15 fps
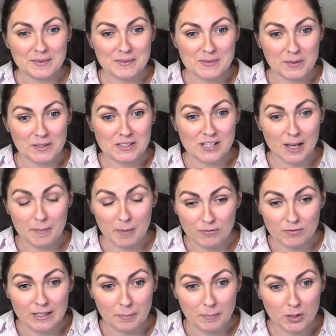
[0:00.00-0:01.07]
there was one time I
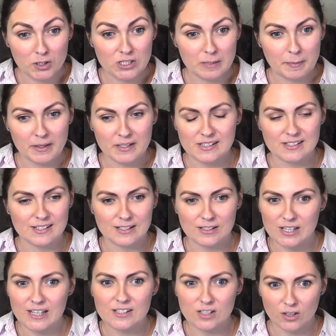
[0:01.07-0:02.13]
really pushed her buttons, and it
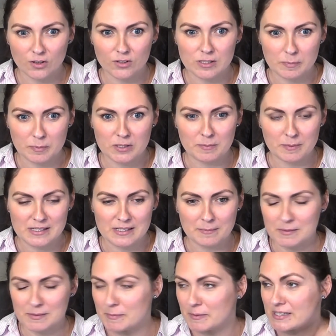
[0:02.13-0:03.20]
takes a lot to push my
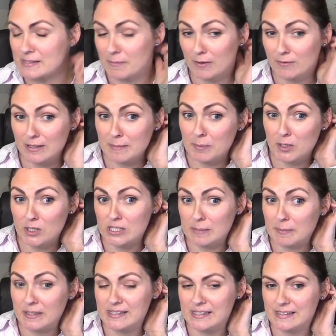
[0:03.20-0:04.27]
stepmom's buttons, but I really pushed her
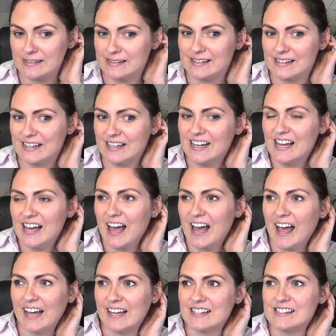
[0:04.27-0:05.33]
buttons,
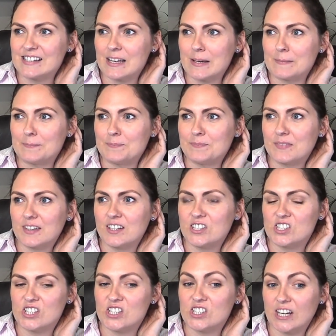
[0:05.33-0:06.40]
and
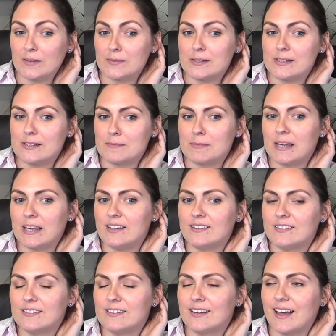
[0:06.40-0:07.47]
she shouted at me,
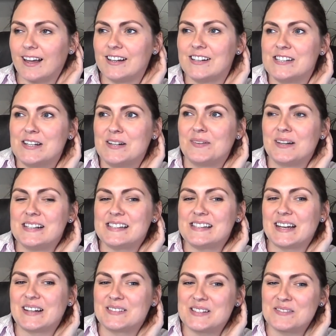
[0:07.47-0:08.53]
and she went
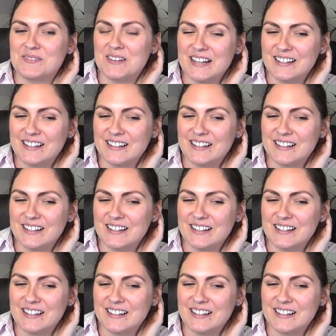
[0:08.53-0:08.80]
to